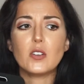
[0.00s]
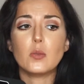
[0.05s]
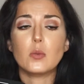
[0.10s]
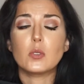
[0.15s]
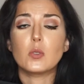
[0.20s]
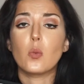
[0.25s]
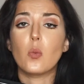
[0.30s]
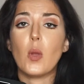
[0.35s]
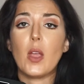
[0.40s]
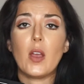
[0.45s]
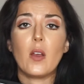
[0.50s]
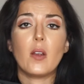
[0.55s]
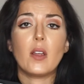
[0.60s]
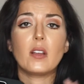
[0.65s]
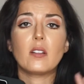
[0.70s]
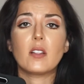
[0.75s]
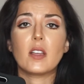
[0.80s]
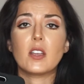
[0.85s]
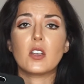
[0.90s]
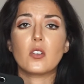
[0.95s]
it was
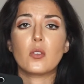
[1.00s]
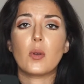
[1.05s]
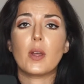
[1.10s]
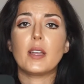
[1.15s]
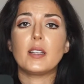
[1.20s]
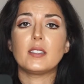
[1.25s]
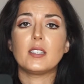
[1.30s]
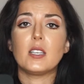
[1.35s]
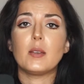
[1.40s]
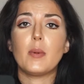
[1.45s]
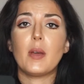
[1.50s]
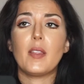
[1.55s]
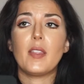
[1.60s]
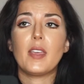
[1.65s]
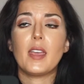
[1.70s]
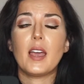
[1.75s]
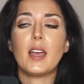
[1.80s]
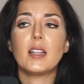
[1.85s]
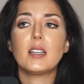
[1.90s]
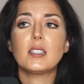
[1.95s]
wearing like crazy. By
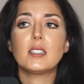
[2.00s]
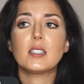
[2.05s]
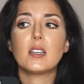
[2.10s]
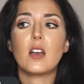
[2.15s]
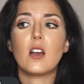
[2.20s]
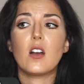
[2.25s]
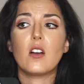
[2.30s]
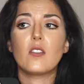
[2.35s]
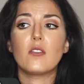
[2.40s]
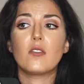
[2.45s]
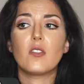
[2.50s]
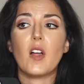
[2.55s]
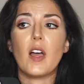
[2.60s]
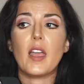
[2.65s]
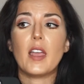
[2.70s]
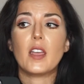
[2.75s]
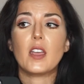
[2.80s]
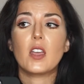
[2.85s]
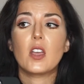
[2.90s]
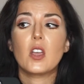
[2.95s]
the end of
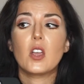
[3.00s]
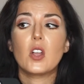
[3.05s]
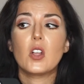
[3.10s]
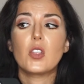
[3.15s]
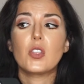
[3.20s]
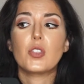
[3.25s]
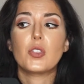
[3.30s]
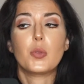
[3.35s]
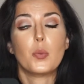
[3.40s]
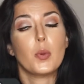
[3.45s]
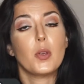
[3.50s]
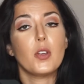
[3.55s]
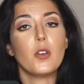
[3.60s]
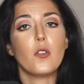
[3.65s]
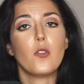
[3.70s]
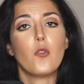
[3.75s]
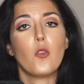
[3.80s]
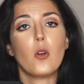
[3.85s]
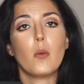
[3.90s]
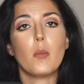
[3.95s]
like 3
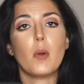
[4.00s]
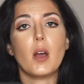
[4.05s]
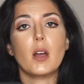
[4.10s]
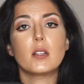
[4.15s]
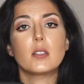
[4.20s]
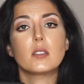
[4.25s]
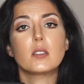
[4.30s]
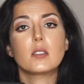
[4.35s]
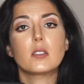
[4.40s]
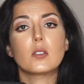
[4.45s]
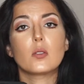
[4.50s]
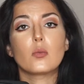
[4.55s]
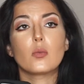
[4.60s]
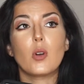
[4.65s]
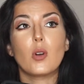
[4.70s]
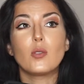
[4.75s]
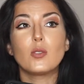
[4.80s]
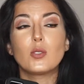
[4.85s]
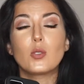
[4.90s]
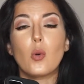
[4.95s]
or 4 months, the
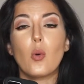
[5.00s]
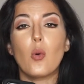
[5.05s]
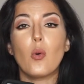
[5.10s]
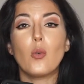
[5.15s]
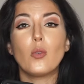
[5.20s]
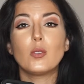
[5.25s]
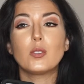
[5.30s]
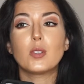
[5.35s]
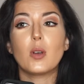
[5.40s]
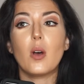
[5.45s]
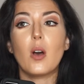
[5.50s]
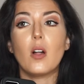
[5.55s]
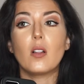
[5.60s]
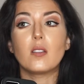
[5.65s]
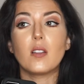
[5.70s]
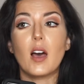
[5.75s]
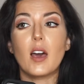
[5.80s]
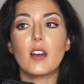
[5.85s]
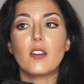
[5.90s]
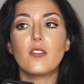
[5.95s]
rose gold, a
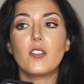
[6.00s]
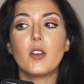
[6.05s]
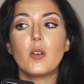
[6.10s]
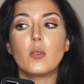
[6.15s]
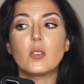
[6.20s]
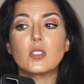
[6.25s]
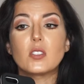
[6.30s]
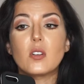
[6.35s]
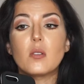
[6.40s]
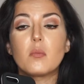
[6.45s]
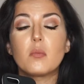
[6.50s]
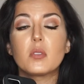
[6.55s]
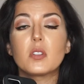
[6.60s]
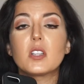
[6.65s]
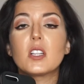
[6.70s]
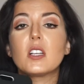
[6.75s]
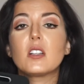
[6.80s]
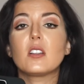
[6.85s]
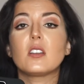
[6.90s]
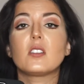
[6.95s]
lot of it was
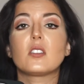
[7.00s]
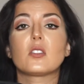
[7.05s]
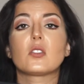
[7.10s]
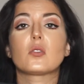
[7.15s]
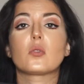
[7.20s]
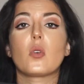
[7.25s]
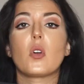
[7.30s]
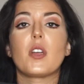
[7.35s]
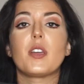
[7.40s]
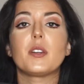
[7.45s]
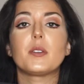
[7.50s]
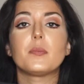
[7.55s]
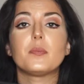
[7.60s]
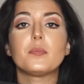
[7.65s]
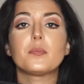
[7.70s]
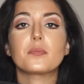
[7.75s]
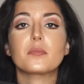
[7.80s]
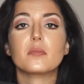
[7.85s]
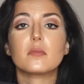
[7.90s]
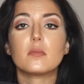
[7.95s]
completely destroyed.
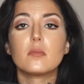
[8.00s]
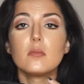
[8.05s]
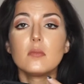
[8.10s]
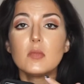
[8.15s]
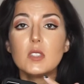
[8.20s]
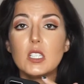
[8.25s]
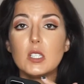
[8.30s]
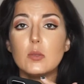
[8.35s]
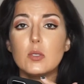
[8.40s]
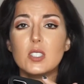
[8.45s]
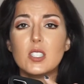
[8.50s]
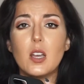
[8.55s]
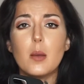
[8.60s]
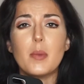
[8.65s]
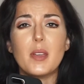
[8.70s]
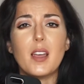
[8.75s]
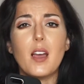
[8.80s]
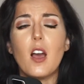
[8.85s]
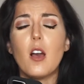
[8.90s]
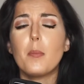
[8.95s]
It was
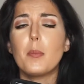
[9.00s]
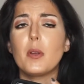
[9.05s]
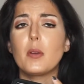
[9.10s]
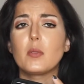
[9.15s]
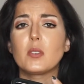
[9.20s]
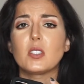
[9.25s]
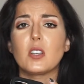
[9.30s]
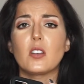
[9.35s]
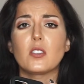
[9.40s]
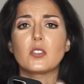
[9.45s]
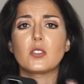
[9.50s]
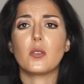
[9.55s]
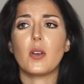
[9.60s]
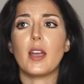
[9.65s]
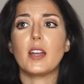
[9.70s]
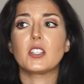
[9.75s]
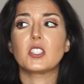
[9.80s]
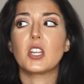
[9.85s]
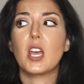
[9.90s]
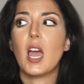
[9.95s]
coming up, it was all
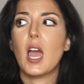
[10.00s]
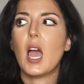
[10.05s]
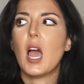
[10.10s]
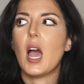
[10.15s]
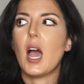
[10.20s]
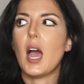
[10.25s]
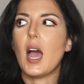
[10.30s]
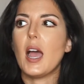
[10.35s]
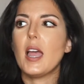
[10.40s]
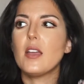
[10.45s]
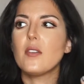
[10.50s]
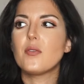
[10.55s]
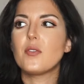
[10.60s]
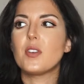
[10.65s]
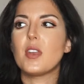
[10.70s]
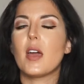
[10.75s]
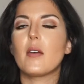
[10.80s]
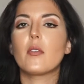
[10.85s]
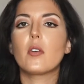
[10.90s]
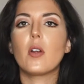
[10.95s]
scratched. I have
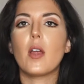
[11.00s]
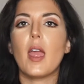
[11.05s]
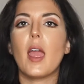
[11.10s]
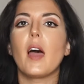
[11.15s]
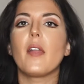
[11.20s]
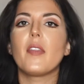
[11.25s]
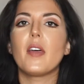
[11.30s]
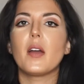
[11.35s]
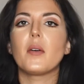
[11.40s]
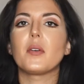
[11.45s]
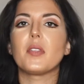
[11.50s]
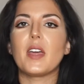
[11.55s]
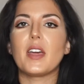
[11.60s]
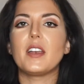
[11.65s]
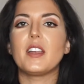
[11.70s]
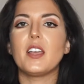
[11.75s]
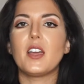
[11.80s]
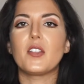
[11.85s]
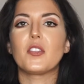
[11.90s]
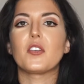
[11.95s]
never had that with
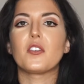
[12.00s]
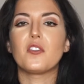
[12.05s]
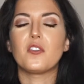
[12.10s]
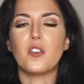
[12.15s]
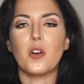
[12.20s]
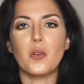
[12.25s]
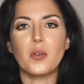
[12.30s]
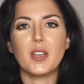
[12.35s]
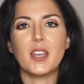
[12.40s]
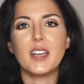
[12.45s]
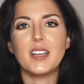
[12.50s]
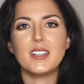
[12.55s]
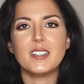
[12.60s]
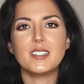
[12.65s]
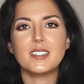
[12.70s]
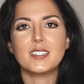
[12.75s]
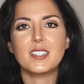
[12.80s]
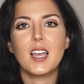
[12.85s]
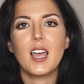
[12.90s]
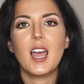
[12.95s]
any other phone
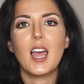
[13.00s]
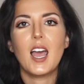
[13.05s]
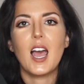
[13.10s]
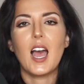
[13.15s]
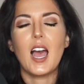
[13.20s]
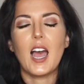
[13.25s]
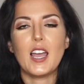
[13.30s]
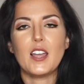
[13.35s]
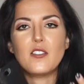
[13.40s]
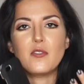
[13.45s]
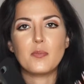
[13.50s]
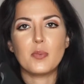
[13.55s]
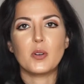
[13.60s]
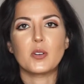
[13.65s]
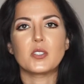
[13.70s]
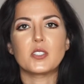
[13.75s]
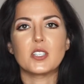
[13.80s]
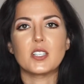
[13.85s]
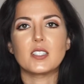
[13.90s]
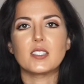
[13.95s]
case I have
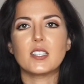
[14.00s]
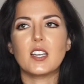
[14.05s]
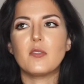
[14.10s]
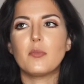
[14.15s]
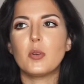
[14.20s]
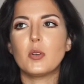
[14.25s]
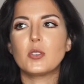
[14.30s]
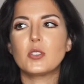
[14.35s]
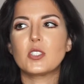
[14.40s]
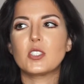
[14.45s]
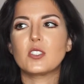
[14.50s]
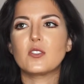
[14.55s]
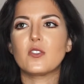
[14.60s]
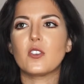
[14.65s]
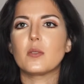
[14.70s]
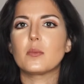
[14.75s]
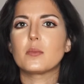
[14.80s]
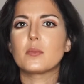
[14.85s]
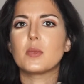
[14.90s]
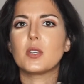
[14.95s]
purchased. I purchased
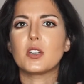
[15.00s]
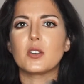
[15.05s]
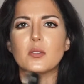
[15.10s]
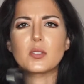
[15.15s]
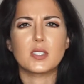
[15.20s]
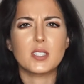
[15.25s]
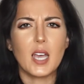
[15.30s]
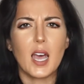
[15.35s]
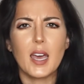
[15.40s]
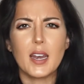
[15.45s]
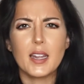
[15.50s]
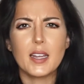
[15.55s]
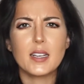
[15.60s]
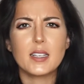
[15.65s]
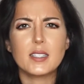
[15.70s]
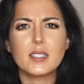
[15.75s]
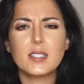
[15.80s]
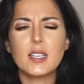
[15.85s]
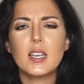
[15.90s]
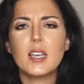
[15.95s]
from, you know,
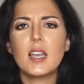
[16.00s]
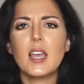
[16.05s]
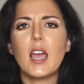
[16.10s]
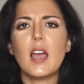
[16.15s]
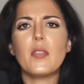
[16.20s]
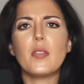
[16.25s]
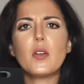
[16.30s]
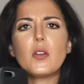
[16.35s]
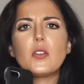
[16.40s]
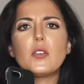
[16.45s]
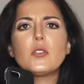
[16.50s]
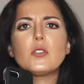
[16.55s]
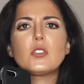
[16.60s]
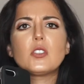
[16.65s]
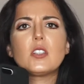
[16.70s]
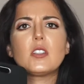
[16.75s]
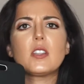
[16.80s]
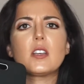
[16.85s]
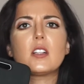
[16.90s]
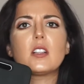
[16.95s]
Sonics, and they're
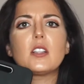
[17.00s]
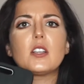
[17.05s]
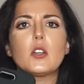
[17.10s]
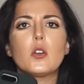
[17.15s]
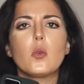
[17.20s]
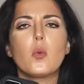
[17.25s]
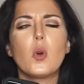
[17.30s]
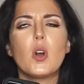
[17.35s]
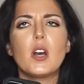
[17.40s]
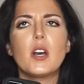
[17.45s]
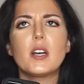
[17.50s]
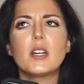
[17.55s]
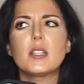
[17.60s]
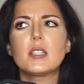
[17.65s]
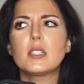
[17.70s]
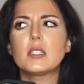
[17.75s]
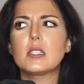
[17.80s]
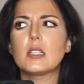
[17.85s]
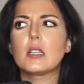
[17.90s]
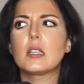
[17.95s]
usually the clear
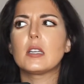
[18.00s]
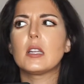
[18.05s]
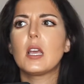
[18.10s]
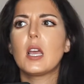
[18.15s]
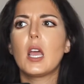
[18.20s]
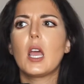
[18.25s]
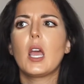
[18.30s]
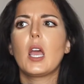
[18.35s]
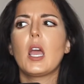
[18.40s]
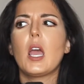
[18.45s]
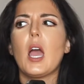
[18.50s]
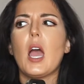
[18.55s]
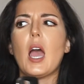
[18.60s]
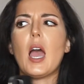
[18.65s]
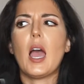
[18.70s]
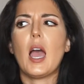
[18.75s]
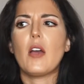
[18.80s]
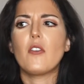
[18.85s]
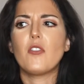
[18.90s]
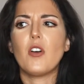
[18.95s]
ones, and
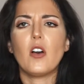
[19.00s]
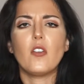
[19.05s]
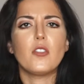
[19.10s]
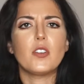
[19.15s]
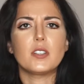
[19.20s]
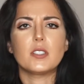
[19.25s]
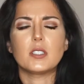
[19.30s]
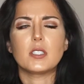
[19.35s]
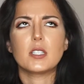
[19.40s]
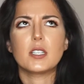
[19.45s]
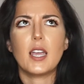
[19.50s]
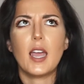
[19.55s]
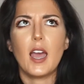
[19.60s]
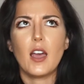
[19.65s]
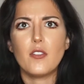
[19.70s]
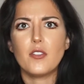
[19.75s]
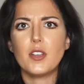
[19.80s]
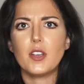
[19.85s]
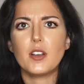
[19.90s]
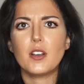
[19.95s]
a Velvet
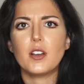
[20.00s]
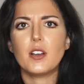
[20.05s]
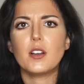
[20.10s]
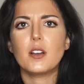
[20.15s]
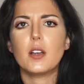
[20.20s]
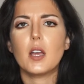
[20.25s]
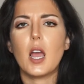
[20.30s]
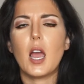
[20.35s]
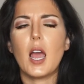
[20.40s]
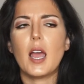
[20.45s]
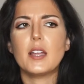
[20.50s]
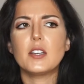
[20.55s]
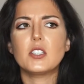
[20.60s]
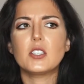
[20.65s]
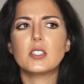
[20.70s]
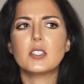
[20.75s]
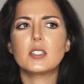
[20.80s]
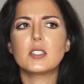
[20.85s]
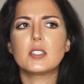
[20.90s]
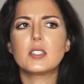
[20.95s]
Caviar. I
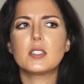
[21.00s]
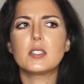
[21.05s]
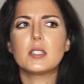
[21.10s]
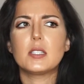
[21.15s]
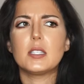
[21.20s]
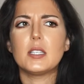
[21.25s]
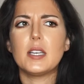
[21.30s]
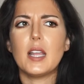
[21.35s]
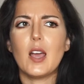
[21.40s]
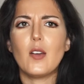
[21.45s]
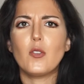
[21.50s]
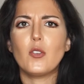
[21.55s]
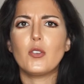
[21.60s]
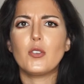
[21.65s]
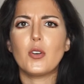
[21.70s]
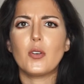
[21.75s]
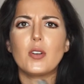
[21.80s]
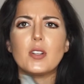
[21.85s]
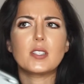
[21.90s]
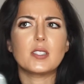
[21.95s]
just never
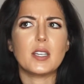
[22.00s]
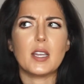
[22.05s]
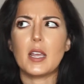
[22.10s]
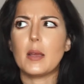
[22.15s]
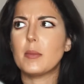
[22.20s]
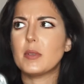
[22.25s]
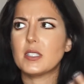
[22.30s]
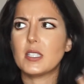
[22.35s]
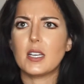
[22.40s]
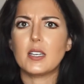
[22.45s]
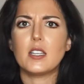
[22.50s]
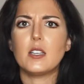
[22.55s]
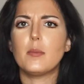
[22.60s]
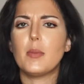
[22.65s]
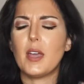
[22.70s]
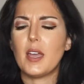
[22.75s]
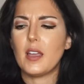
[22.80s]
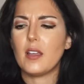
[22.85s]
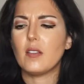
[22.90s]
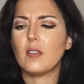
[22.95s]
noticed Amazon,
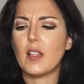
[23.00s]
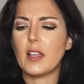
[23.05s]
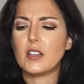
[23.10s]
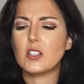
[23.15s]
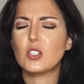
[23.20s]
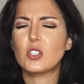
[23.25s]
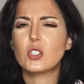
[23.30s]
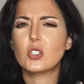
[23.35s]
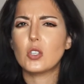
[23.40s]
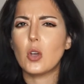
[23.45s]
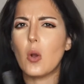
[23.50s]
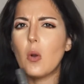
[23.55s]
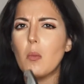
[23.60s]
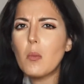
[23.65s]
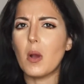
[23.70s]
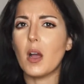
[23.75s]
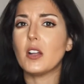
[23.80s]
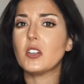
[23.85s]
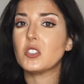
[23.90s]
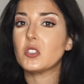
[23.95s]
eBay, like so
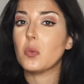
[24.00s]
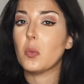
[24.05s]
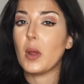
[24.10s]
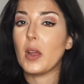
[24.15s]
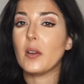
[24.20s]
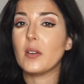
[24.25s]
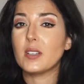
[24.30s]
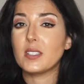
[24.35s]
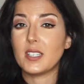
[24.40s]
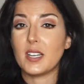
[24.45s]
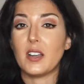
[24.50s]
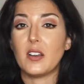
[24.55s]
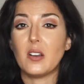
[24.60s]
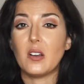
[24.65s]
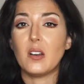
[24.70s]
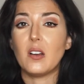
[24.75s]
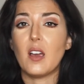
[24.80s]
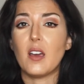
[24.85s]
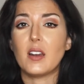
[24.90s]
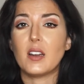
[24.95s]
much wear and
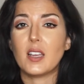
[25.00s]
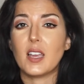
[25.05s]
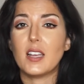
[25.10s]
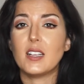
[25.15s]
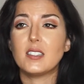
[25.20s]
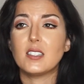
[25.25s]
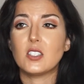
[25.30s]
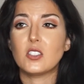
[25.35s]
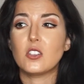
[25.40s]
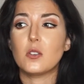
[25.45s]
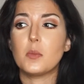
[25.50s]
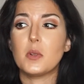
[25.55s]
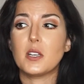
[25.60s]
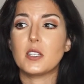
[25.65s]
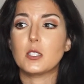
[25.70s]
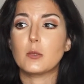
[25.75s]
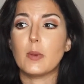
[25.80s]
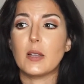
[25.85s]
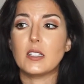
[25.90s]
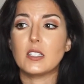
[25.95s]
tear on a case that should be
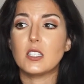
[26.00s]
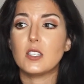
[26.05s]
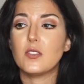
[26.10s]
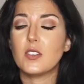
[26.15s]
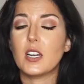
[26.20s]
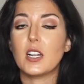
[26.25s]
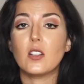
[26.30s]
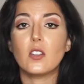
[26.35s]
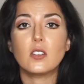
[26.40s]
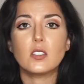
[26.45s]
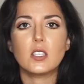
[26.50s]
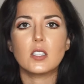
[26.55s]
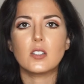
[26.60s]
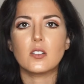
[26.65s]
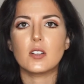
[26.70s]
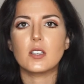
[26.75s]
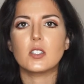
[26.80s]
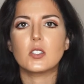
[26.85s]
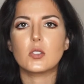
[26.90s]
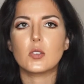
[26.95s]
expensive. And I looked on
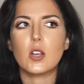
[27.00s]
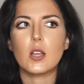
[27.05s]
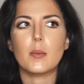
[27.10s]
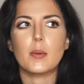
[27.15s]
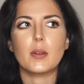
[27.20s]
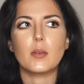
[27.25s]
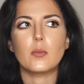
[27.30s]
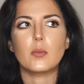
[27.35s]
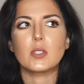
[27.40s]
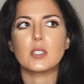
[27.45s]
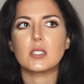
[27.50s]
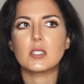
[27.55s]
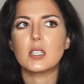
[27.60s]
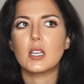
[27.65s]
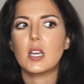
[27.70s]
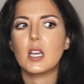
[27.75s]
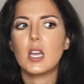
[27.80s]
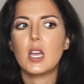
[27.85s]
their Instagram and it was,